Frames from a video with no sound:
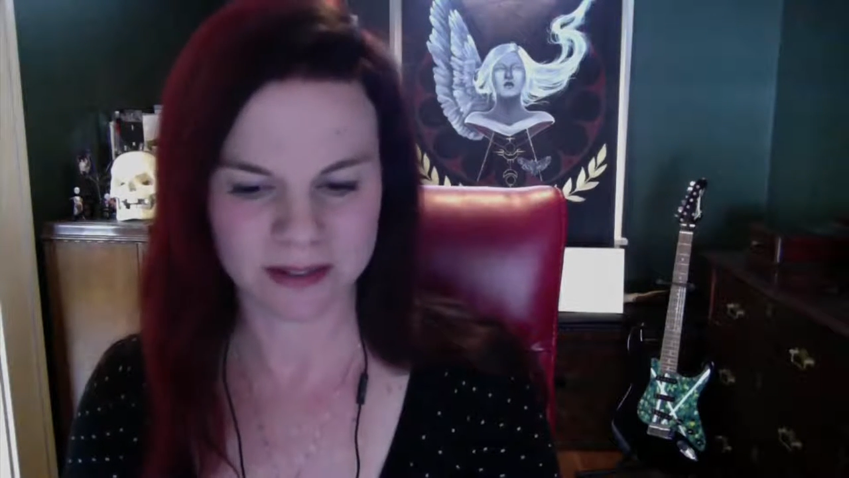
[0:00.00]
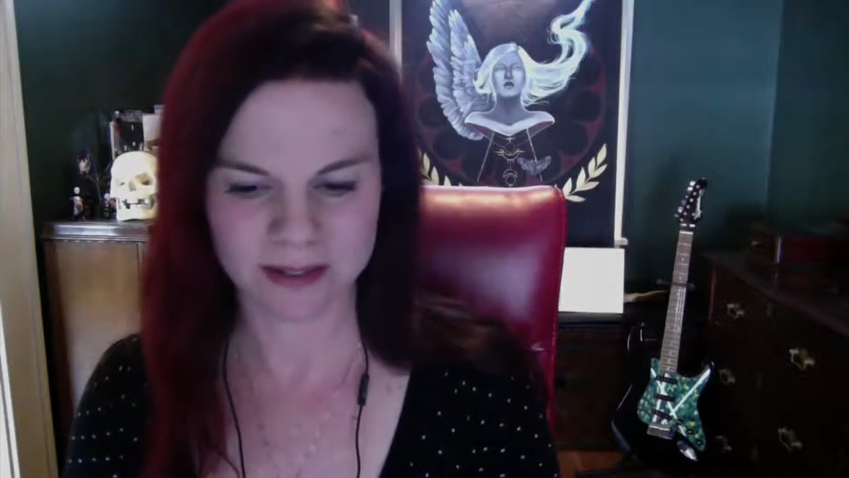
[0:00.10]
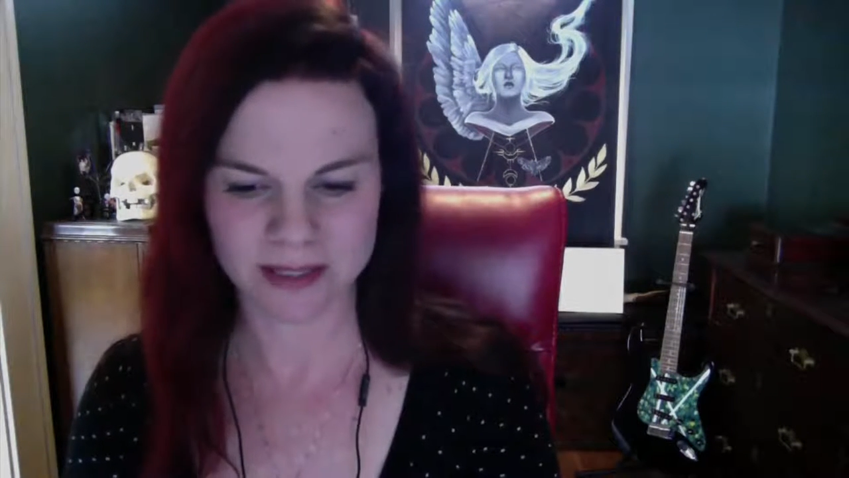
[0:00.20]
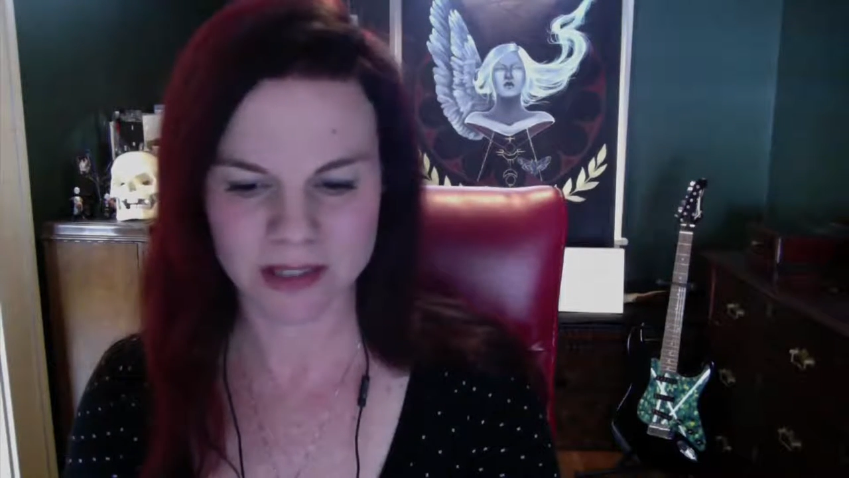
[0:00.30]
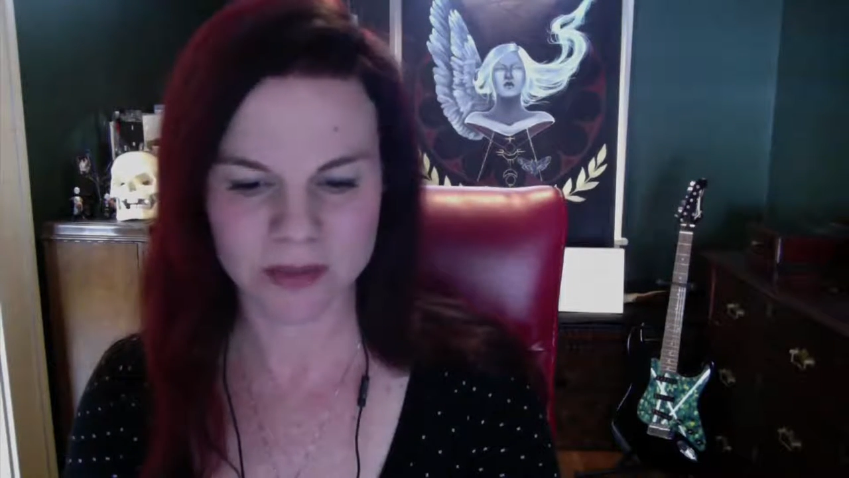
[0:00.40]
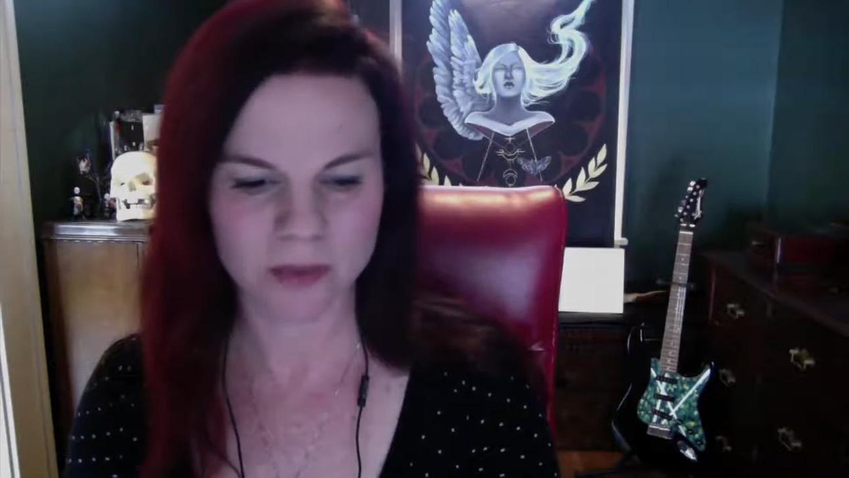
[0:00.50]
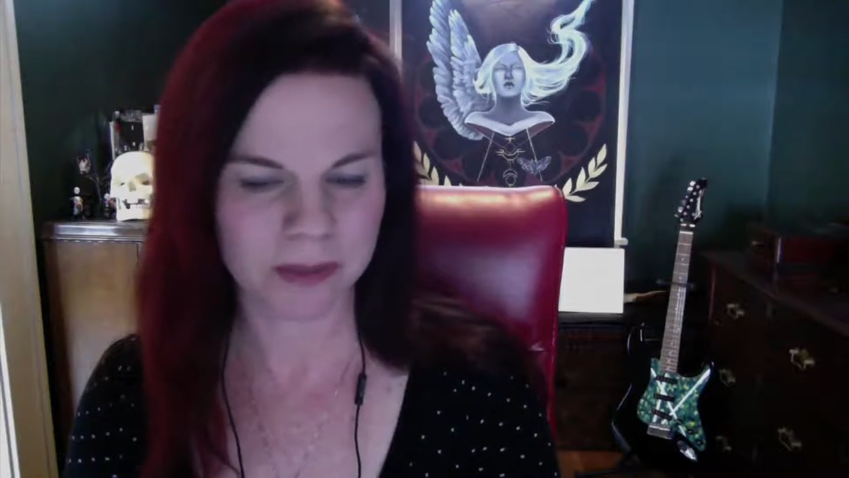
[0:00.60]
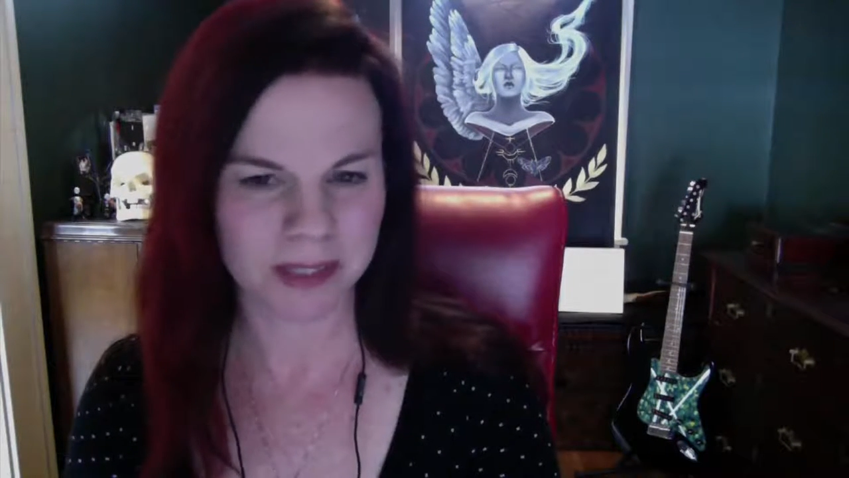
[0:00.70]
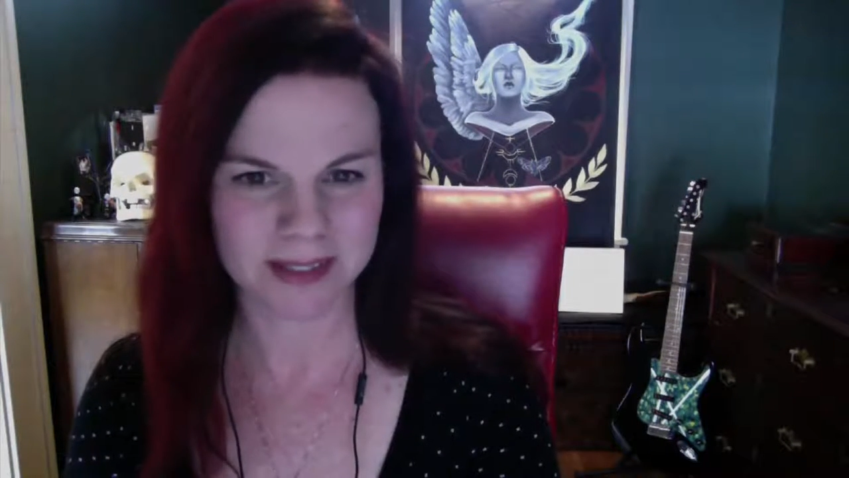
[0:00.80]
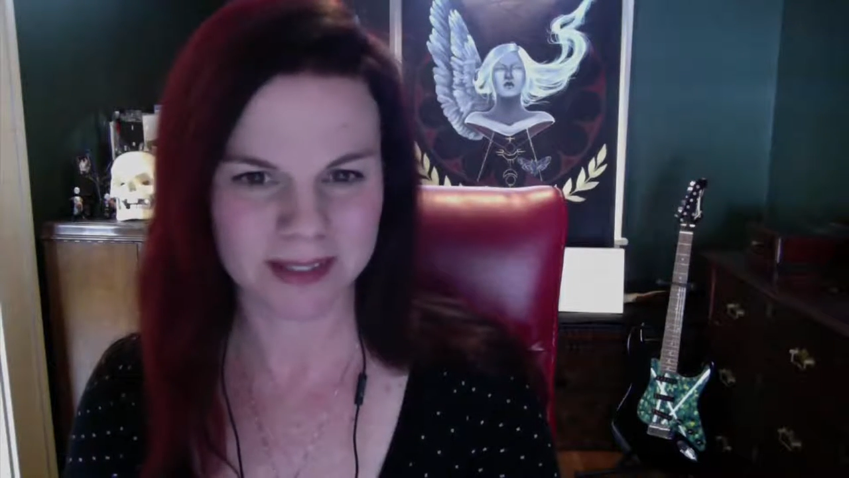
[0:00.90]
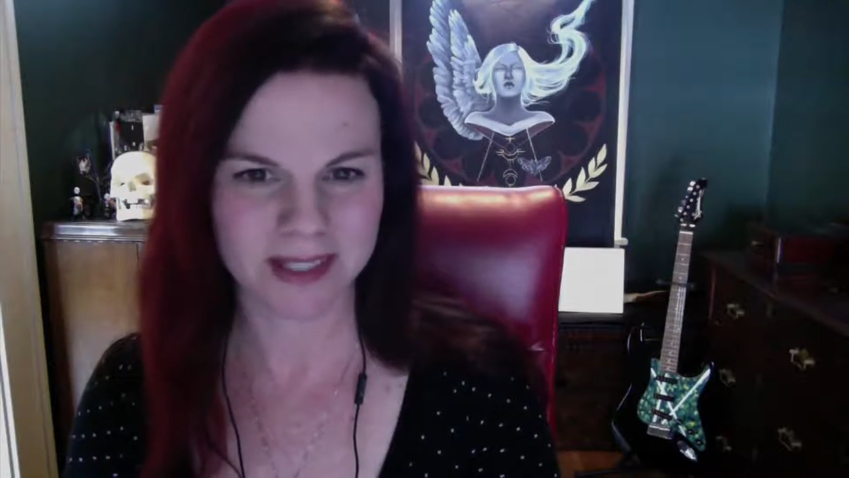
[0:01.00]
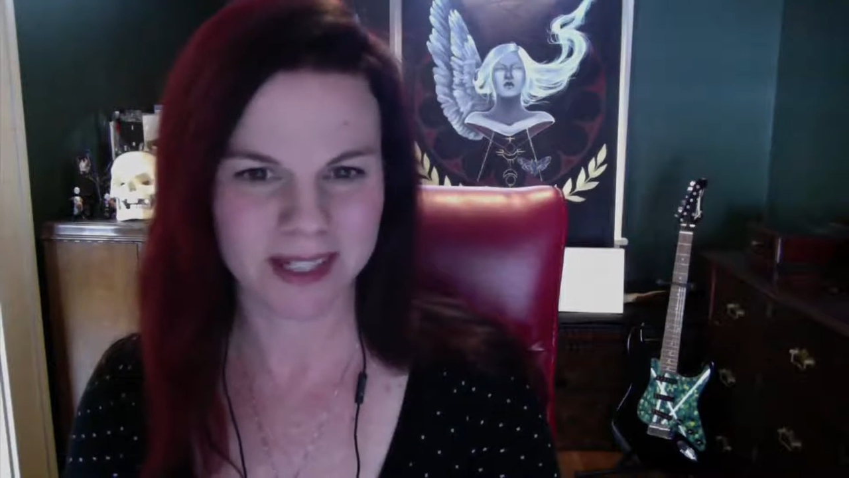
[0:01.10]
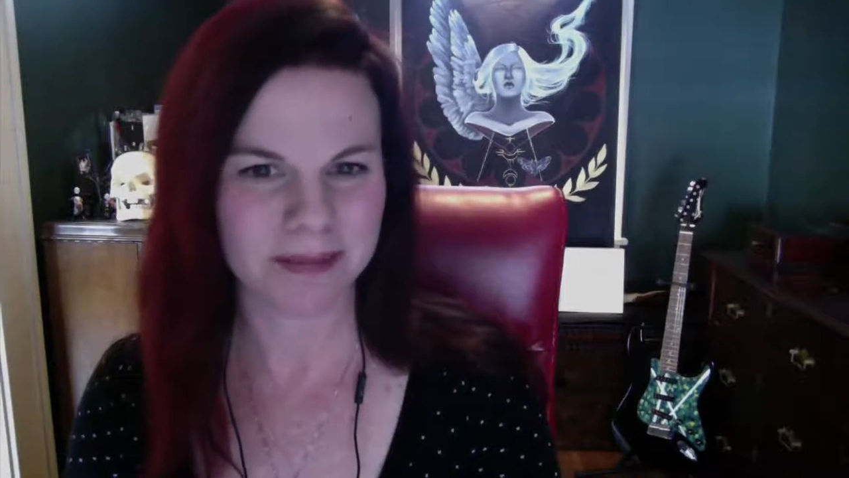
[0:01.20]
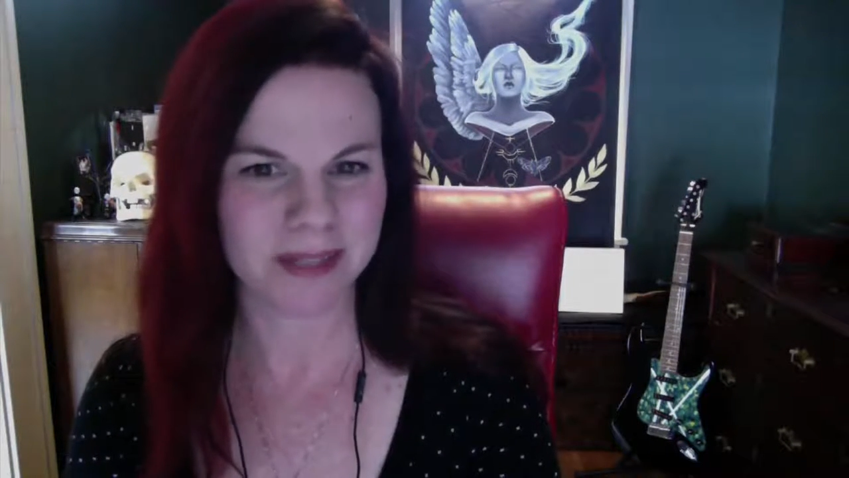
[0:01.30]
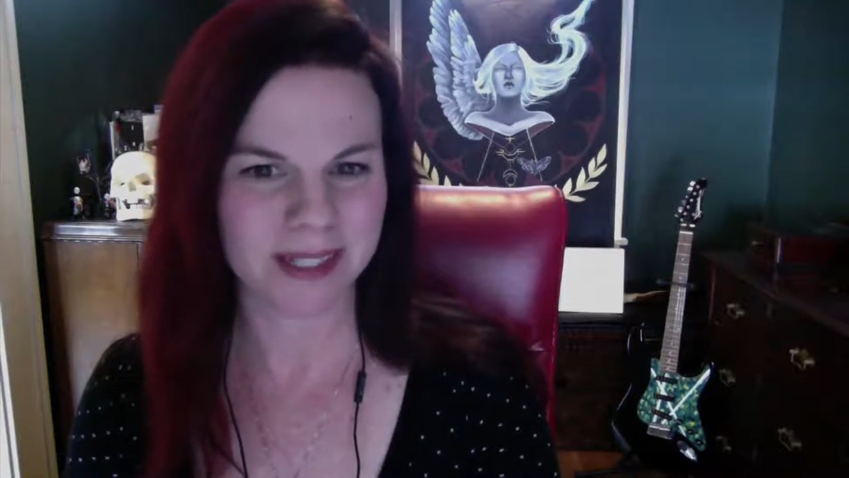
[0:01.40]
These women
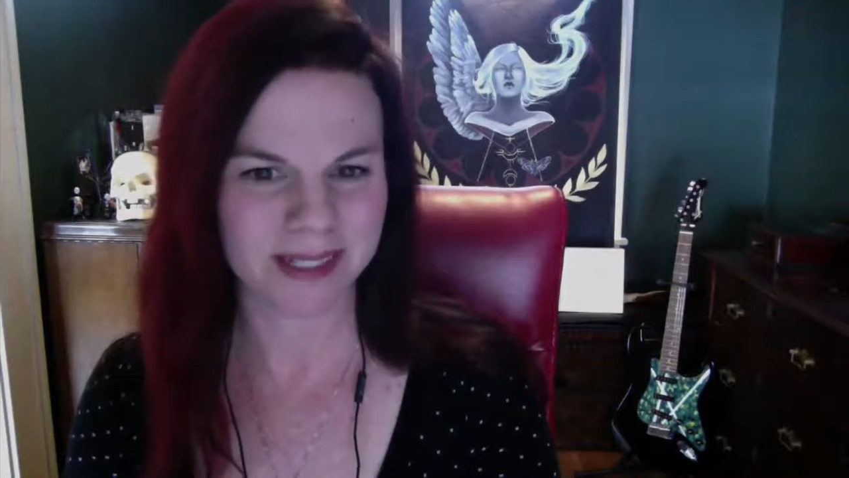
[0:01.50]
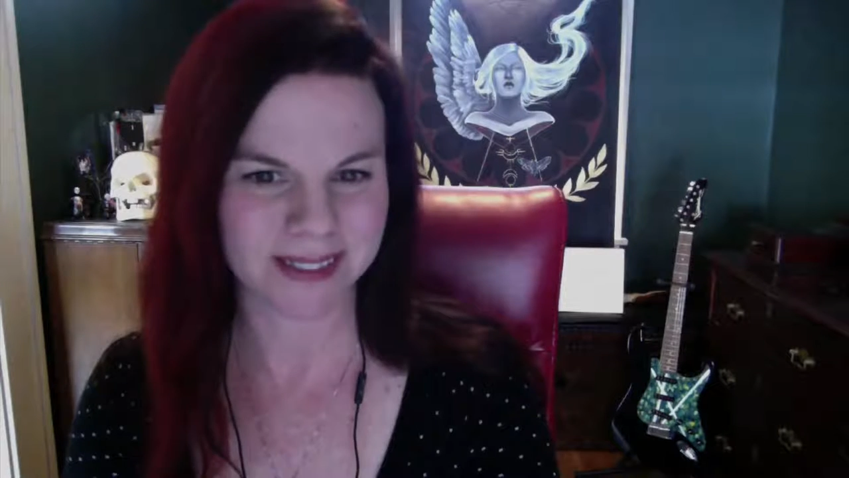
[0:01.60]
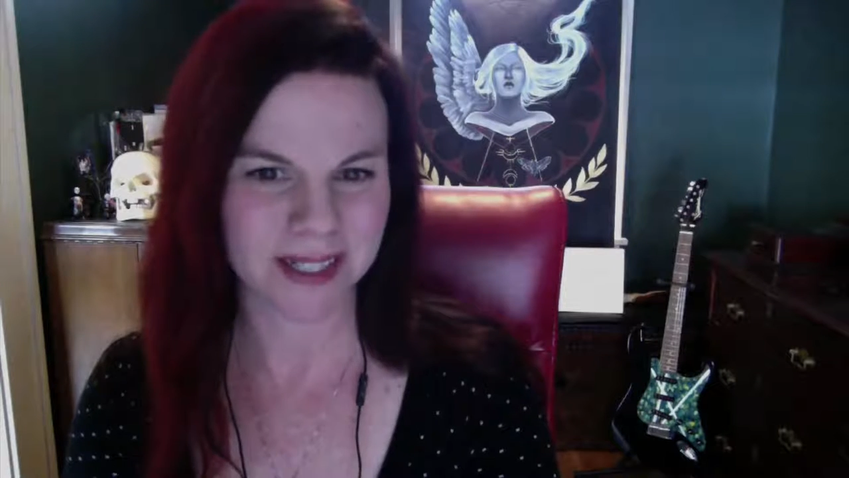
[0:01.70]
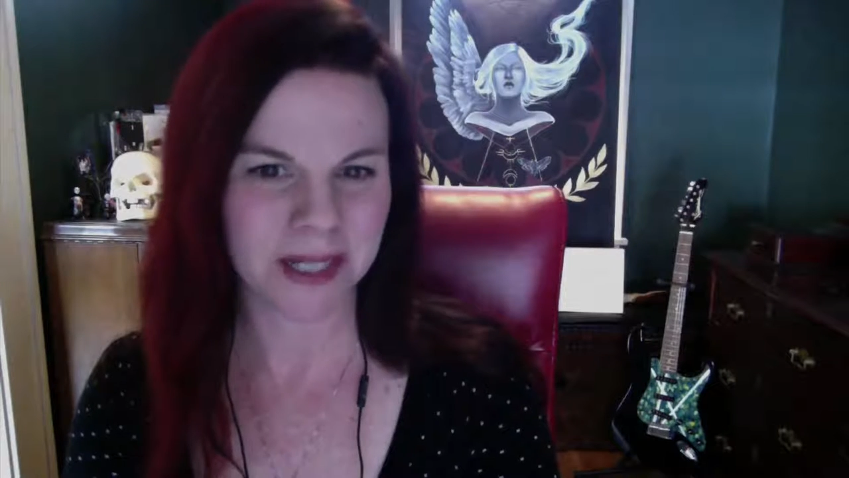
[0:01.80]
come in